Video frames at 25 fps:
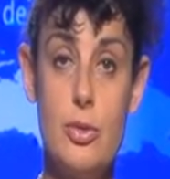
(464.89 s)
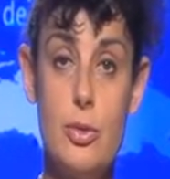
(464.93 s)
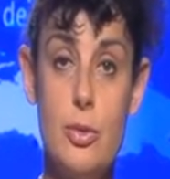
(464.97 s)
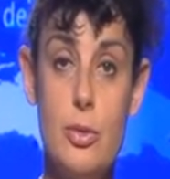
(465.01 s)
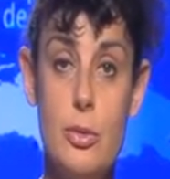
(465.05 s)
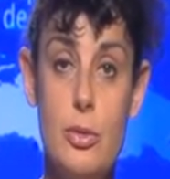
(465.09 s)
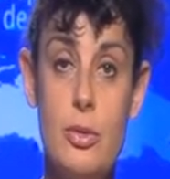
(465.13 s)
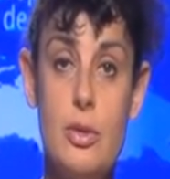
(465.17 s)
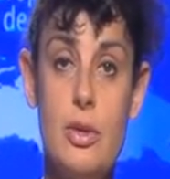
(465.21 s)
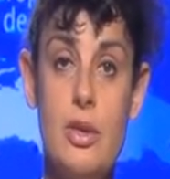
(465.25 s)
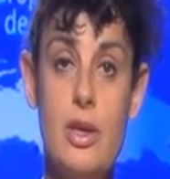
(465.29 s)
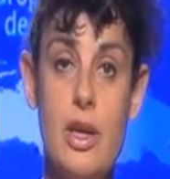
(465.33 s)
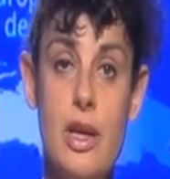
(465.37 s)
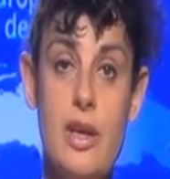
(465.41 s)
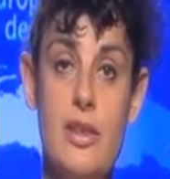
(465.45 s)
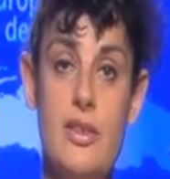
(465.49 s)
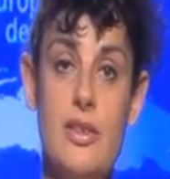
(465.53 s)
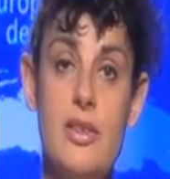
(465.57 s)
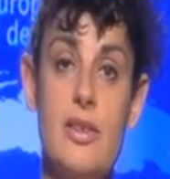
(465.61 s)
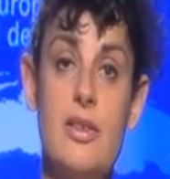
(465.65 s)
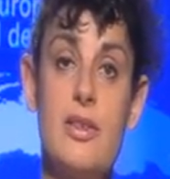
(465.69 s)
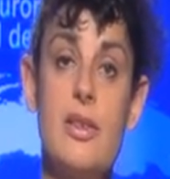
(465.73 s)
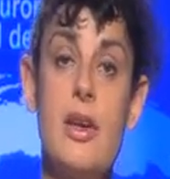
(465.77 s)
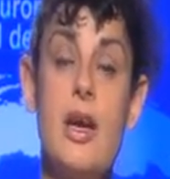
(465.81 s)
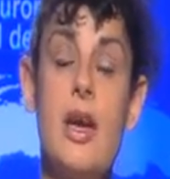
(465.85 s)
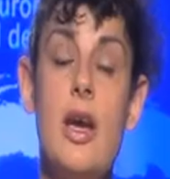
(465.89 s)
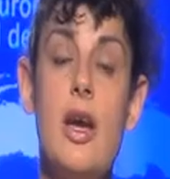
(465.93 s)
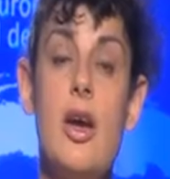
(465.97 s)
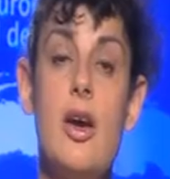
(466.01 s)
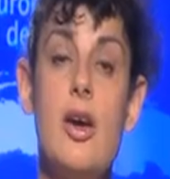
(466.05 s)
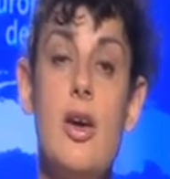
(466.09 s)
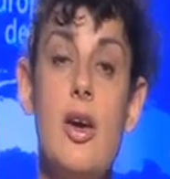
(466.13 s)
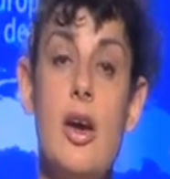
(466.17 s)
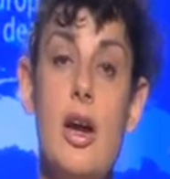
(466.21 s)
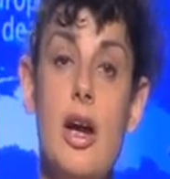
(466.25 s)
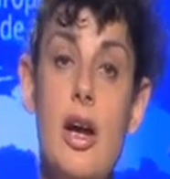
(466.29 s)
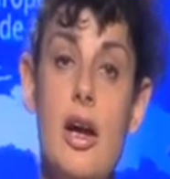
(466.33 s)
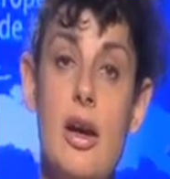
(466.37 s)
All cases
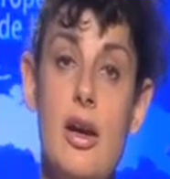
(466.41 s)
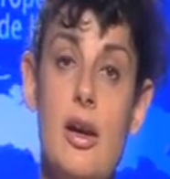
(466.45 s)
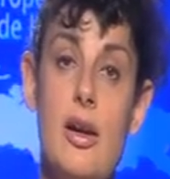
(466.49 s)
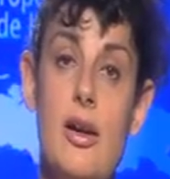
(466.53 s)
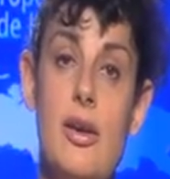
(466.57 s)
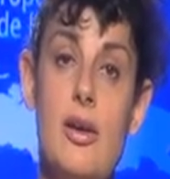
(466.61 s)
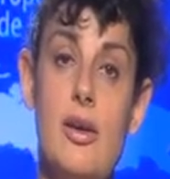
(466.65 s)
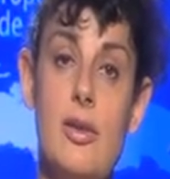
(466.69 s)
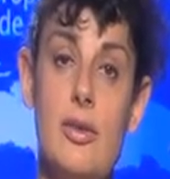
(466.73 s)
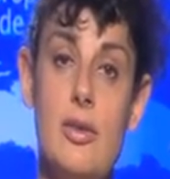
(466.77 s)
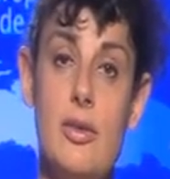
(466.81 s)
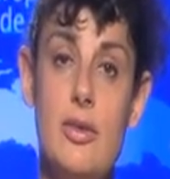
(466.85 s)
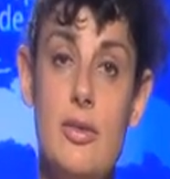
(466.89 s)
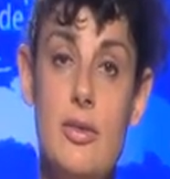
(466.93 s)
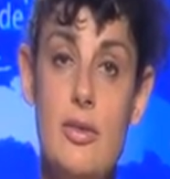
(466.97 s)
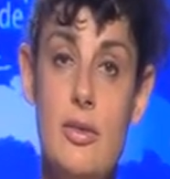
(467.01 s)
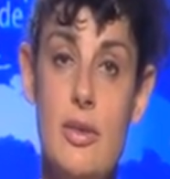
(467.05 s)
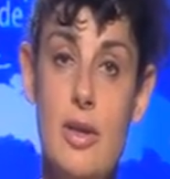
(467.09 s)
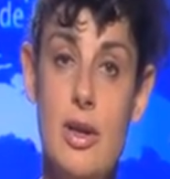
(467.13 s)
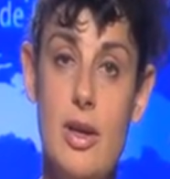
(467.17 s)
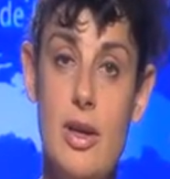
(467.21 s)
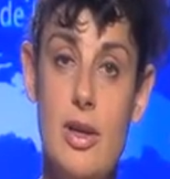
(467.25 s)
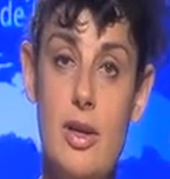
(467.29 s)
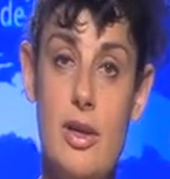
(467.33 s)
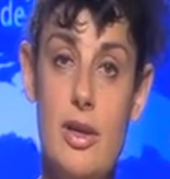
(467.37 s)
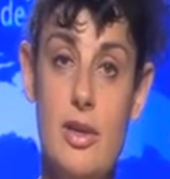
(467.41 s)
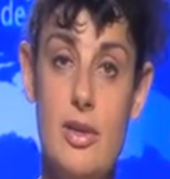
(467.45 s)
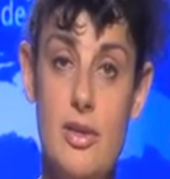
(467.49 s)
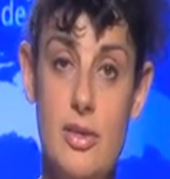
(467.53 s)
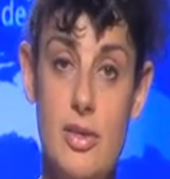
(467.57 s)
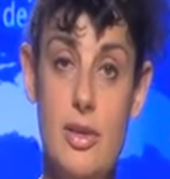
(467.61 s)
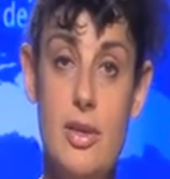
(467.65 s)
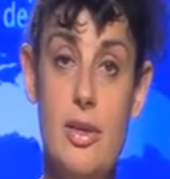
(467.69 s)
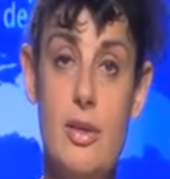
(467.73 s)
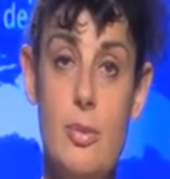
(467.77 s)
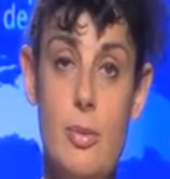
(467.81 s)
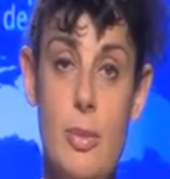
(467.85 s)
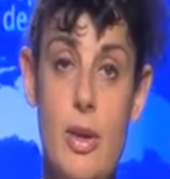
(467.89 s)
are
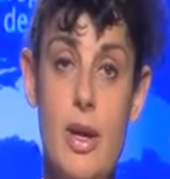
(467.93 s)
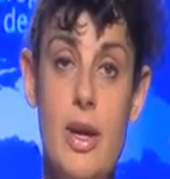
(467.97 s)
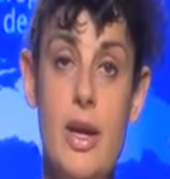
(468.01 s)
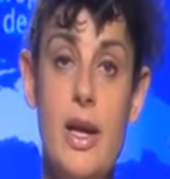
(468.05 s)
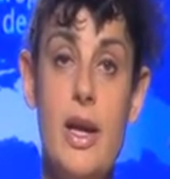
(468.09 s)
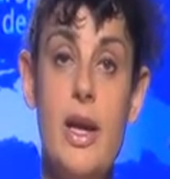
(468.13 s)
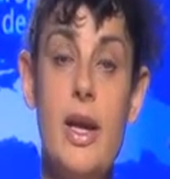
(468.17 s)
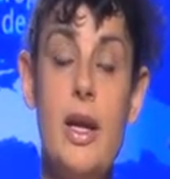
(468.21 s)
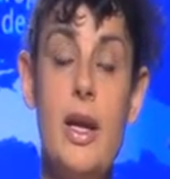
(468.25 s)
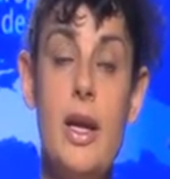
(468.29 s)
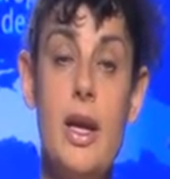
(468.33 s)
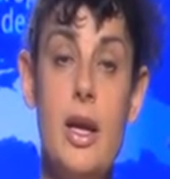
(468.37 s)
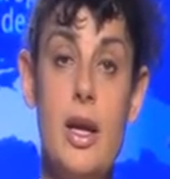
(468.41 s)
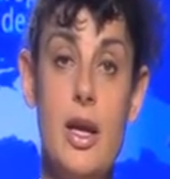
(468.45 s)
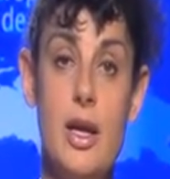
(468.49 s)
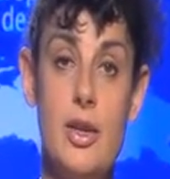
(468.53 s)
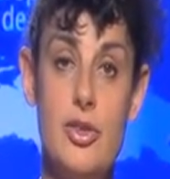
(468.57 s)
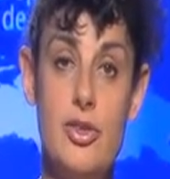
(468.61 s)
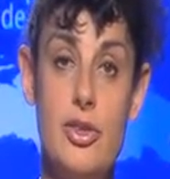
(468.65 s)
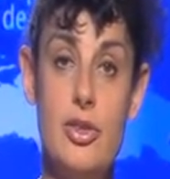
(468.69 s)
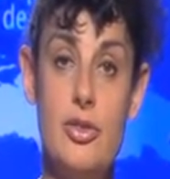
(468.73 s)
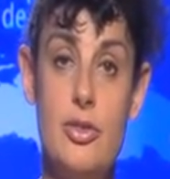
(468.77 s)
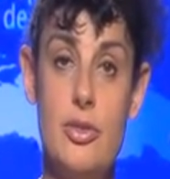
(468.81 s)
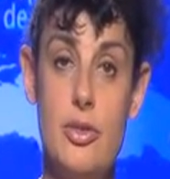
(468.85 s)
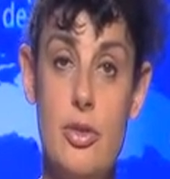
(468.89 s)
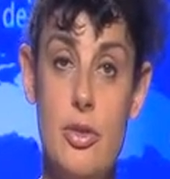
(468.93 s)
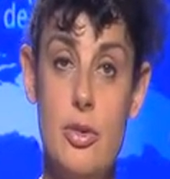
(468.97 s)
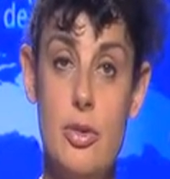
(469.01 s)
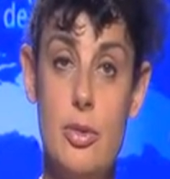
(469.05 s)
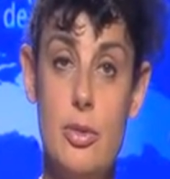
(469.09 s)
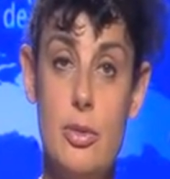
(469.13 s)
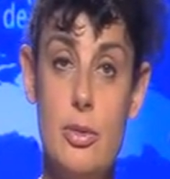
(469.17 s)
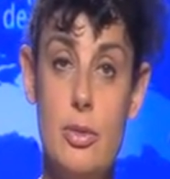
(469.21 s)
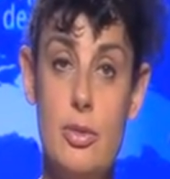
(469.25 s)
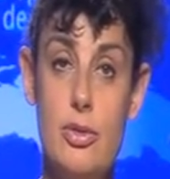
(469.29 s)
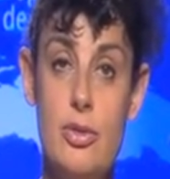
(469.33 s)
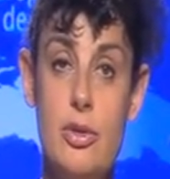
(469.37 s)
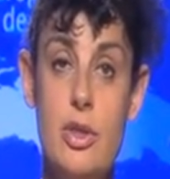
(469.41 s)
considered by a judge of the
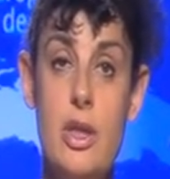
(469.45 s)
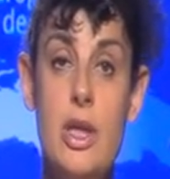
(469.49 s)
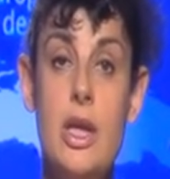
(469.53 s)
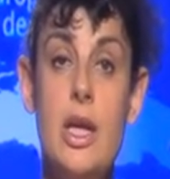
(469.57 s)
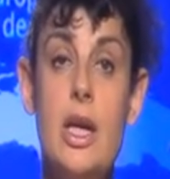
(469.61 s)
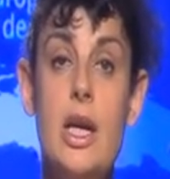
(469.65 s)
court,